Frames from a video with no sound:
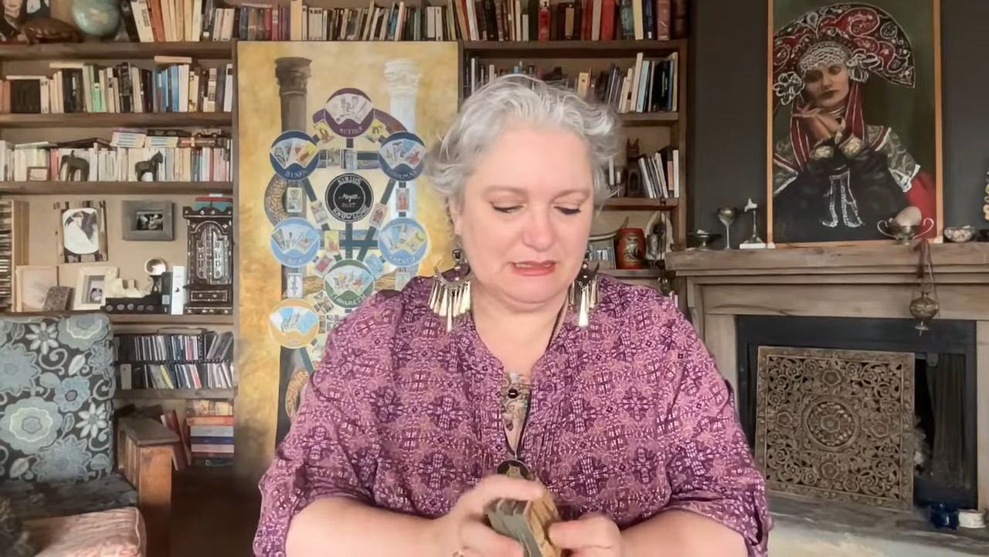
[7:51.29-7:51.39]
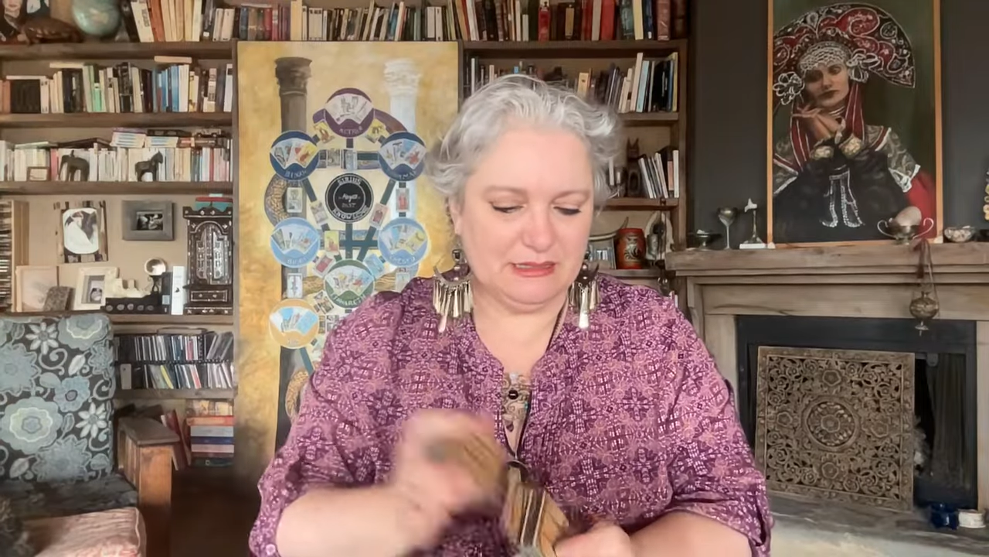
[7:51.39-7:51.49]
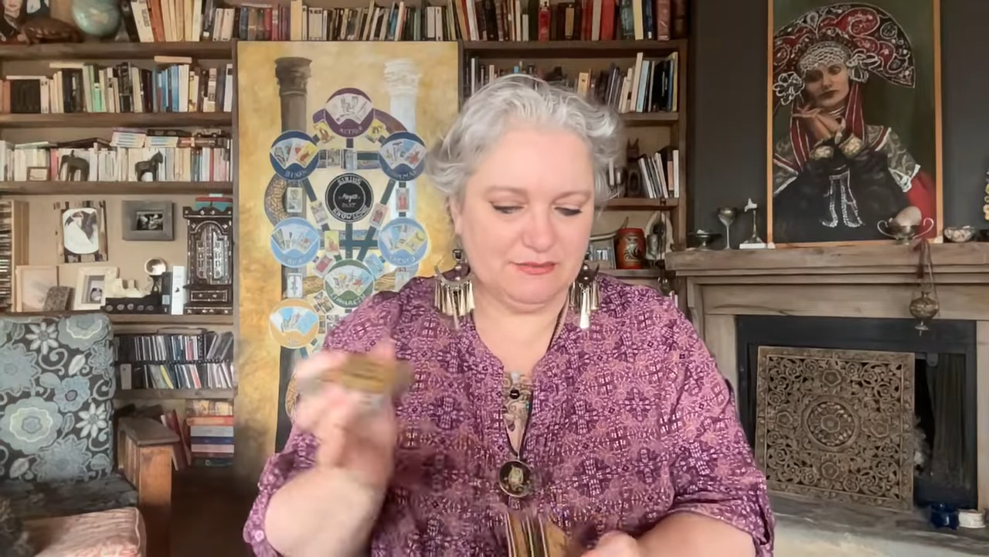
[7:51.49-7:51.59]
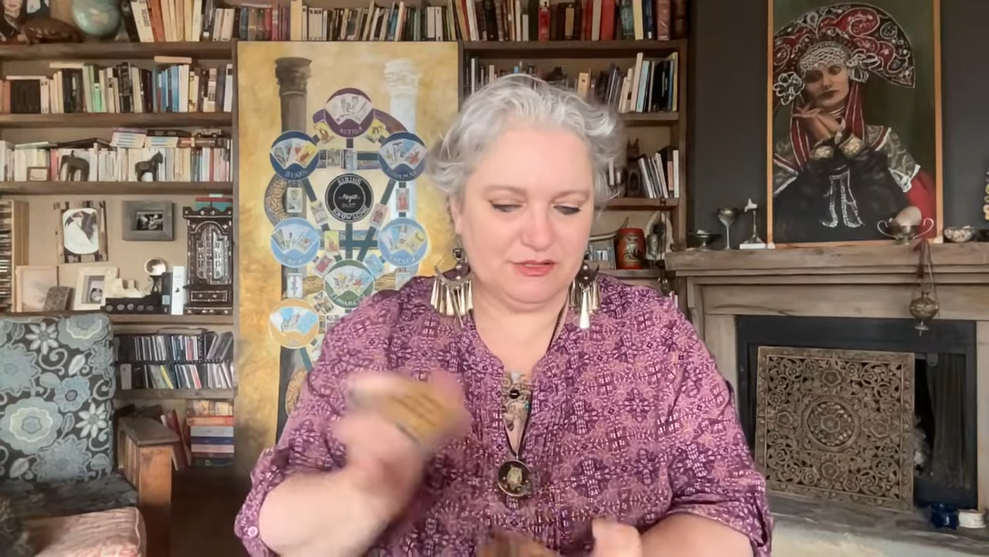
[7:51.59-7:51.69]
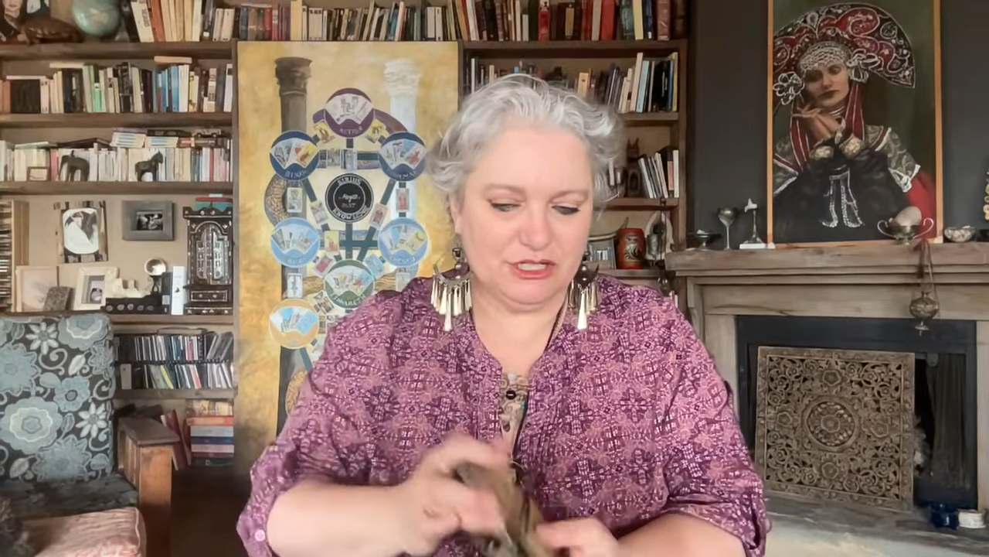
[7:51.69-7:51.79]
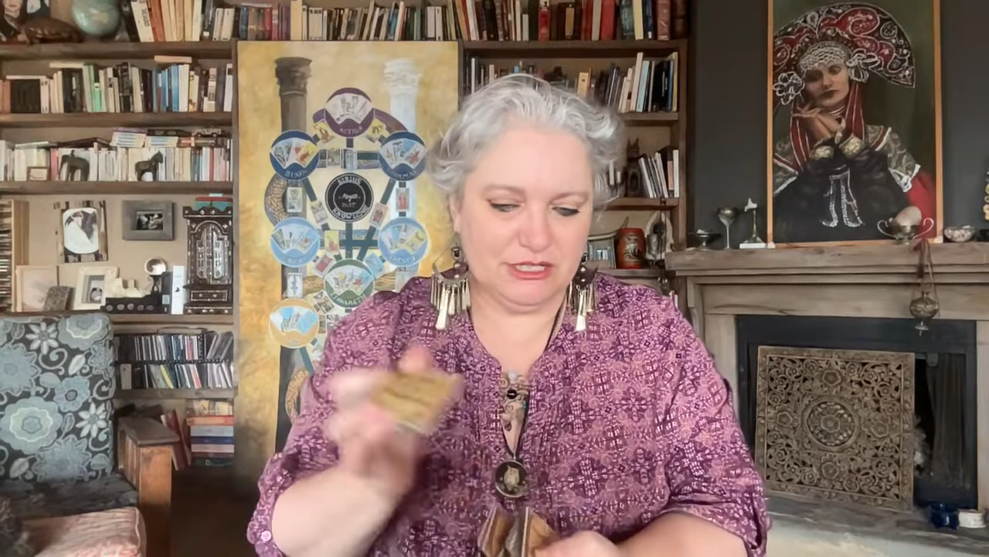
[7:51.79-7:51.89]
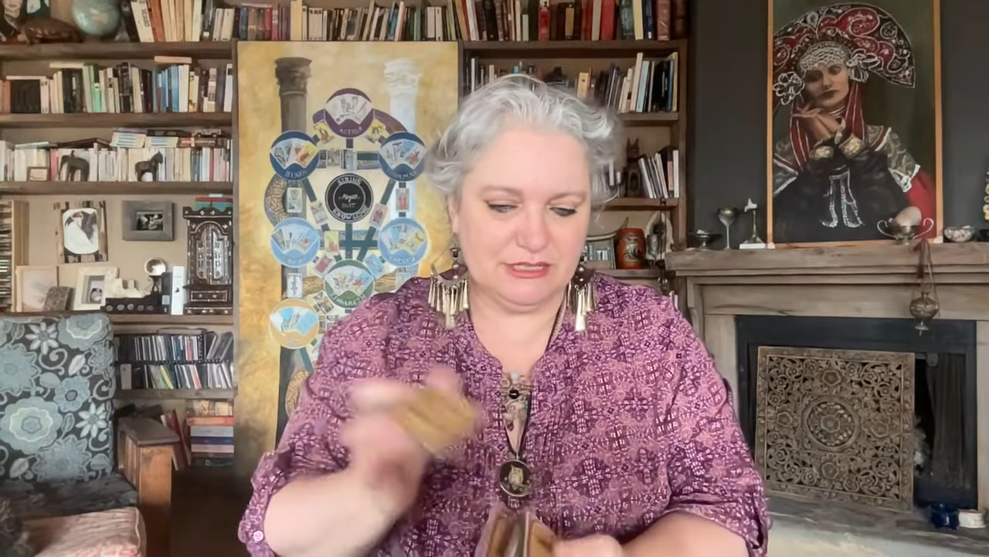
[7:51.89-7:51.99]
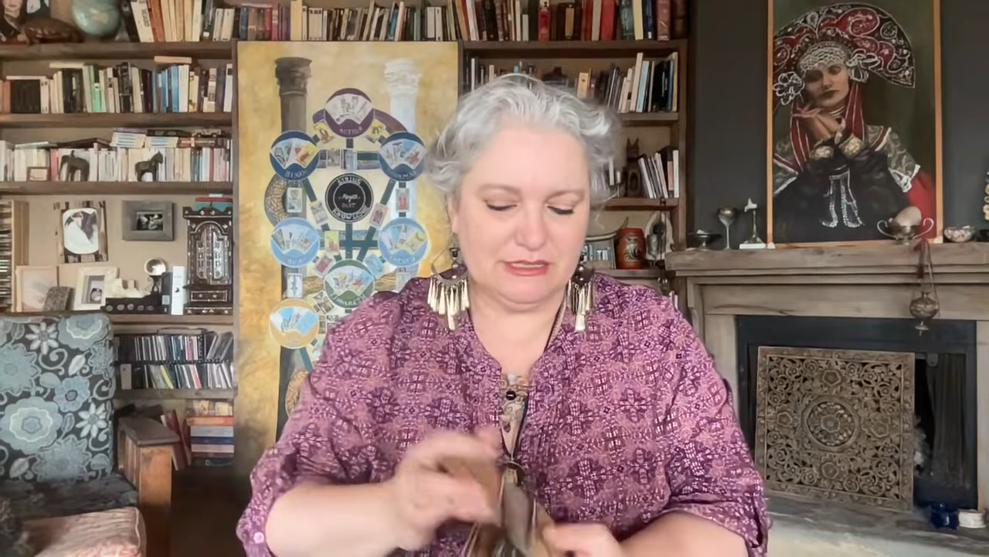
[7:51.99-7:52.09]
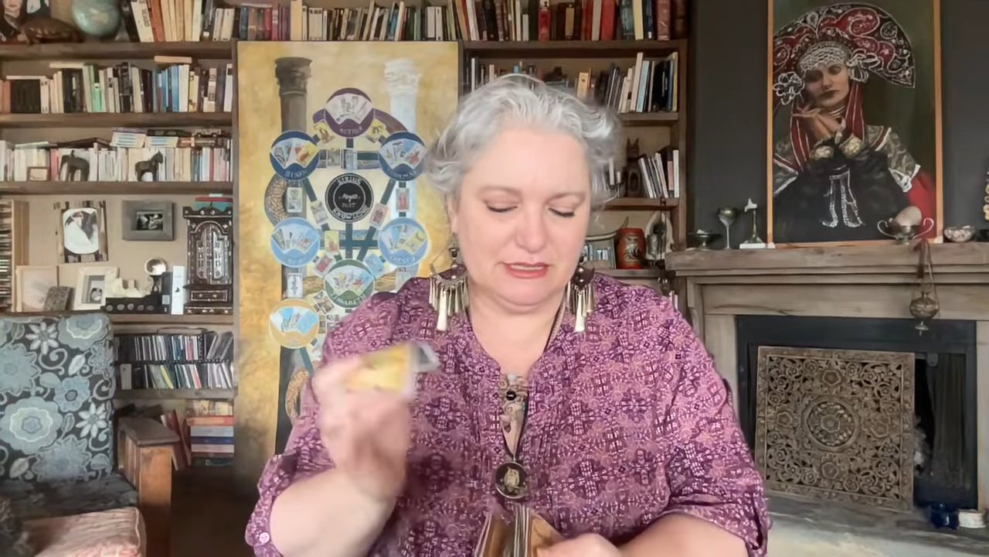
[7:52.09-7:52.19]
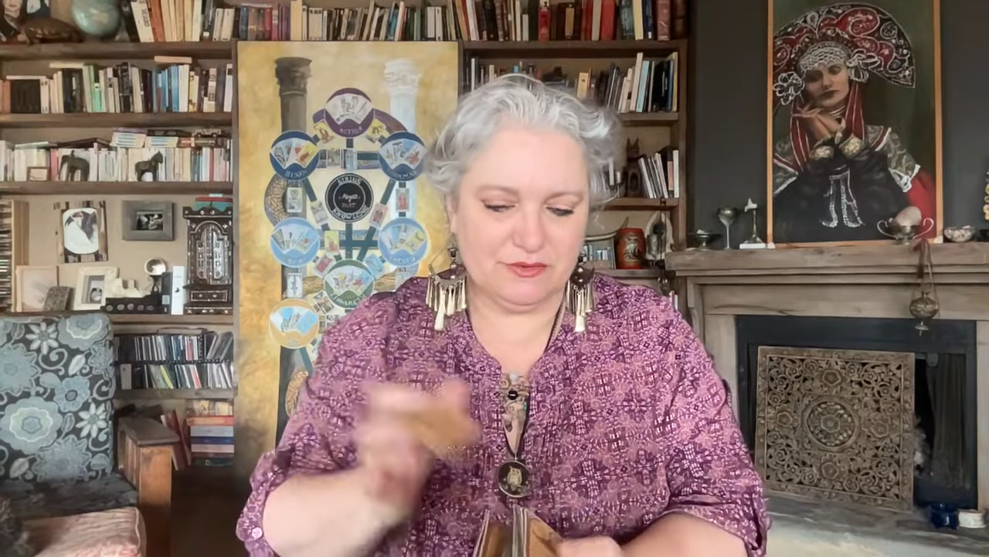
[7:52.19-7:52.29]
if
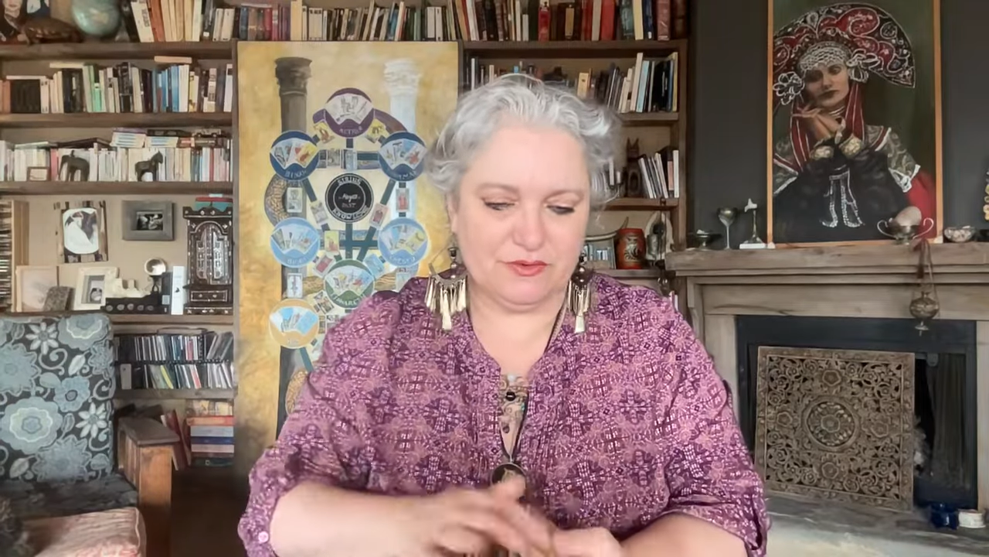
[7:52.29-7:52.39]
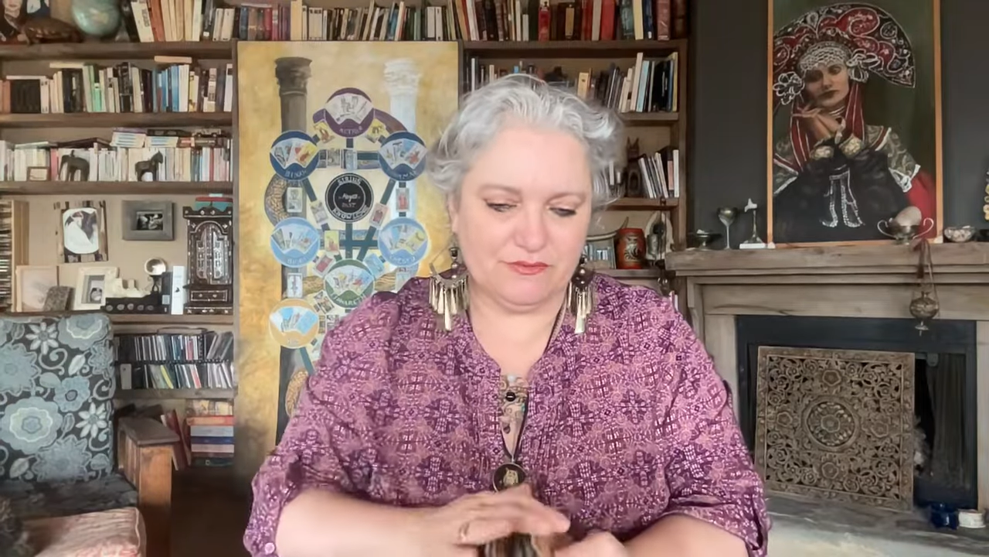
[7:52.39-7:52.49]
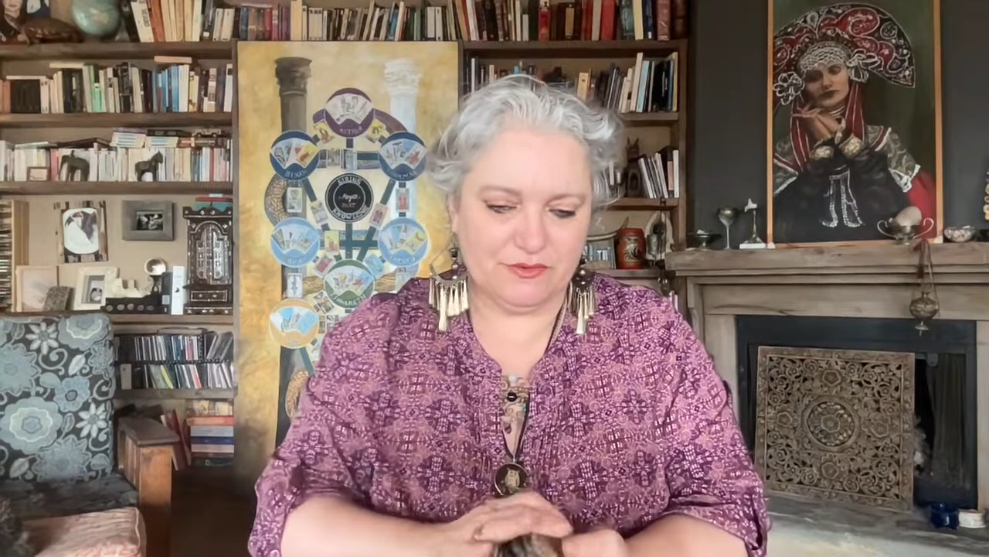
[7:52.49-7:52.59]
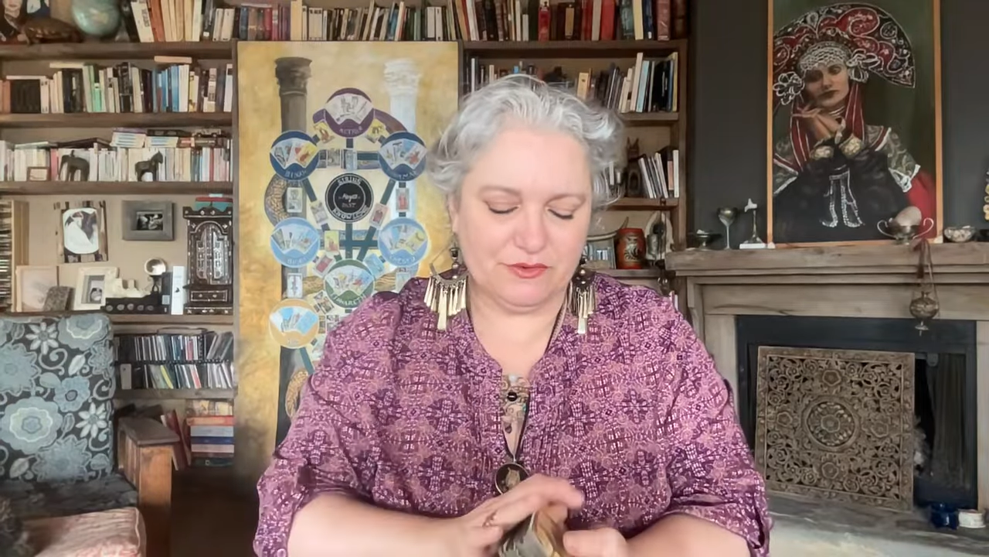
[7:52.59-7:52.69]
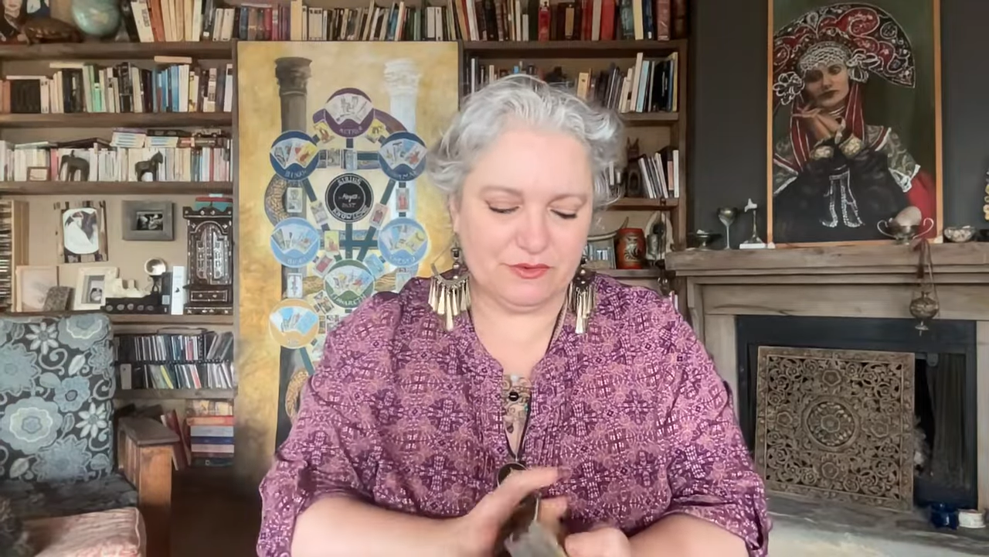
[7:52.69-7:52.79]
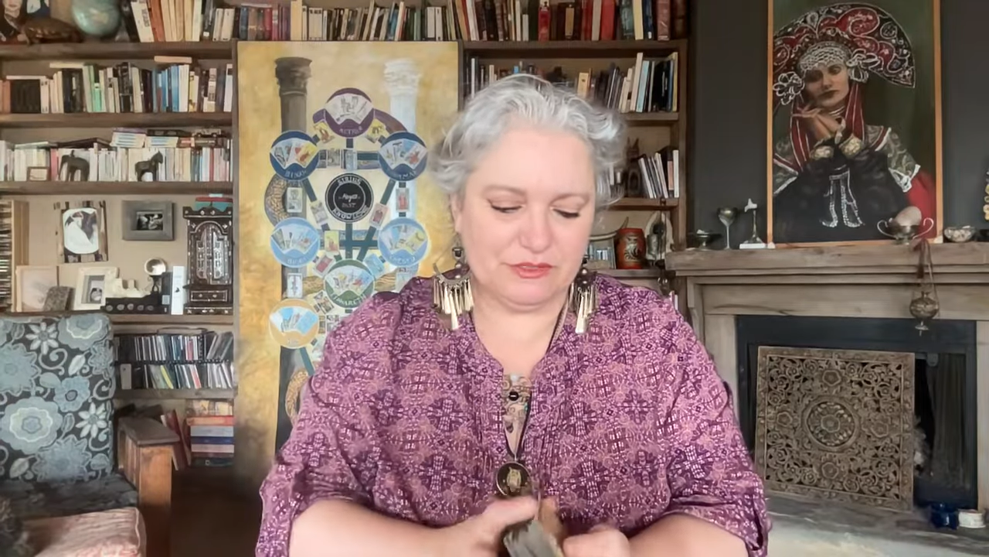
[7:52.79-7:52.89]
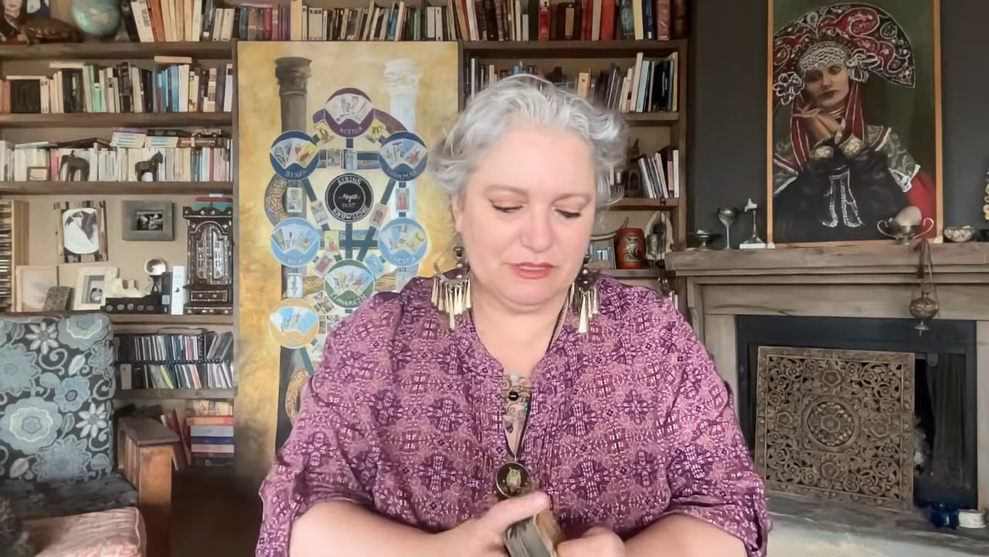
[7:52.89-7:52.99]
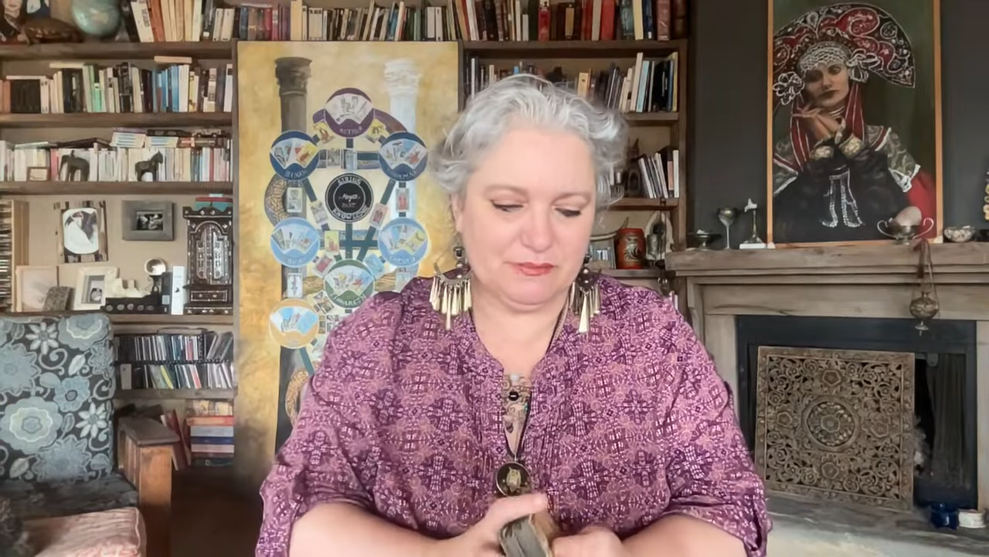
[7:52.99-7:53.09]
she's in reverse